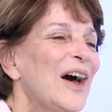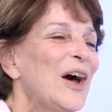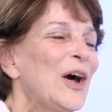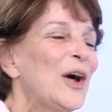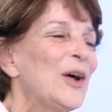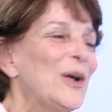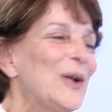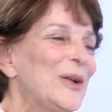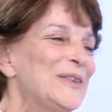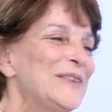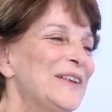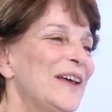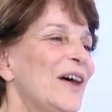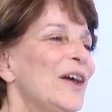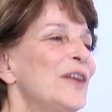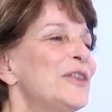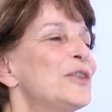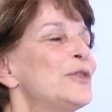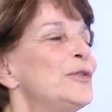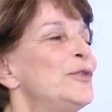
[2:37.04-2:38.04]
On
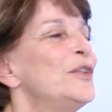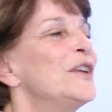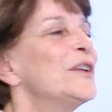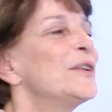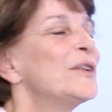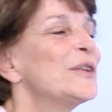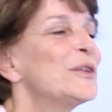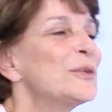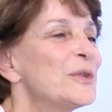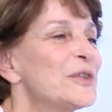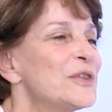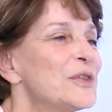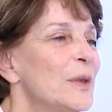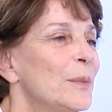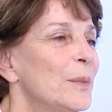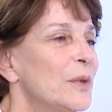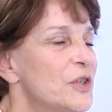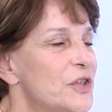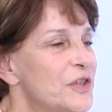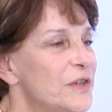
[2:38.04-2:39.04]
other figures, which
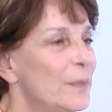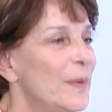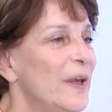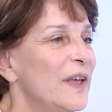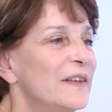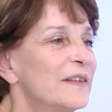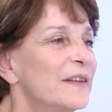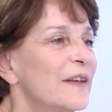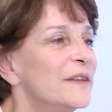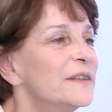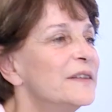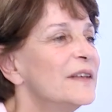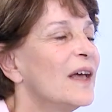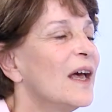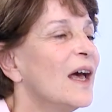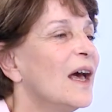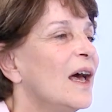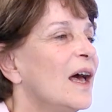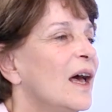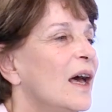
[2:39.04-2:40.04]
are much debated,
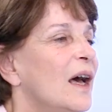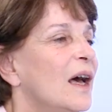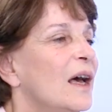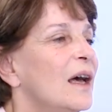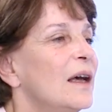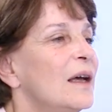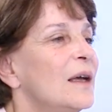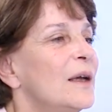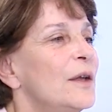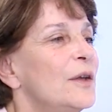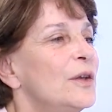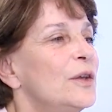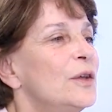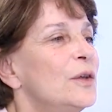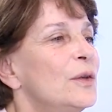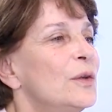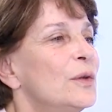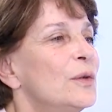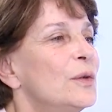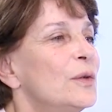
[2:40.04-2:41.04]

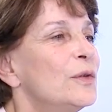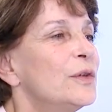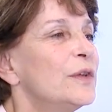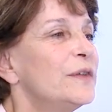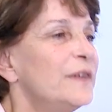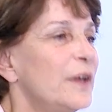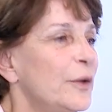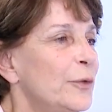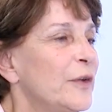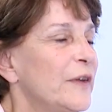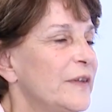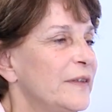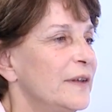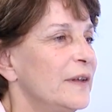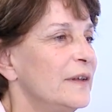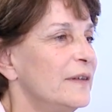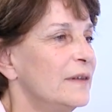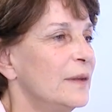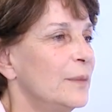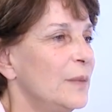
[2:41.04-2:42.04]
the
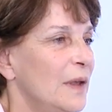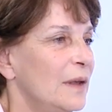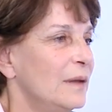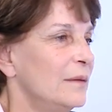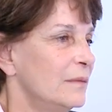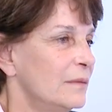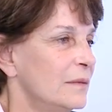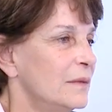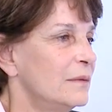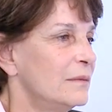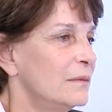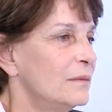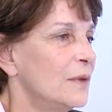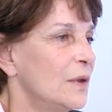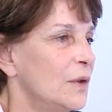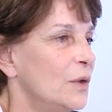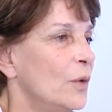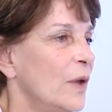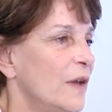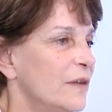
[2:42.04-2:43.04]
deficit. I mean,
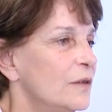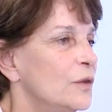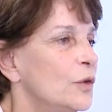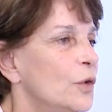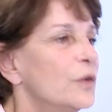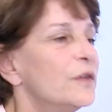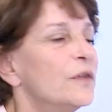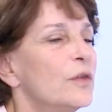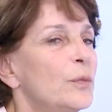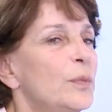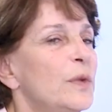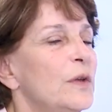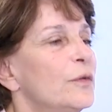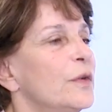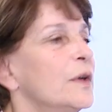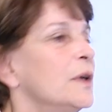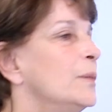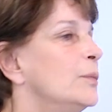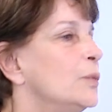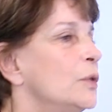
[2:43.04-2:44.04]
the US news have been
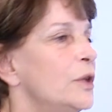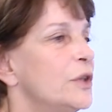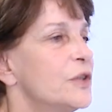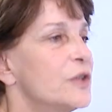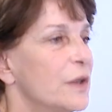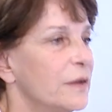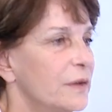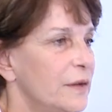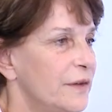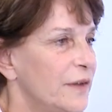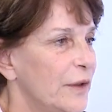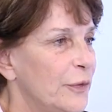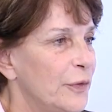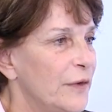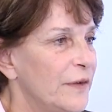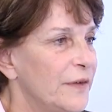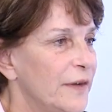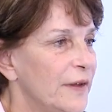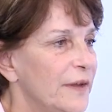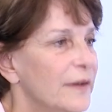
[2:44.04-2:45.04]
very bullish on the
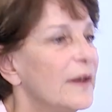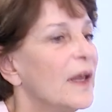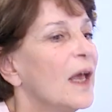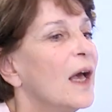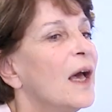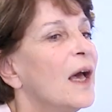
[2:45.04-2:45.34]
deficit.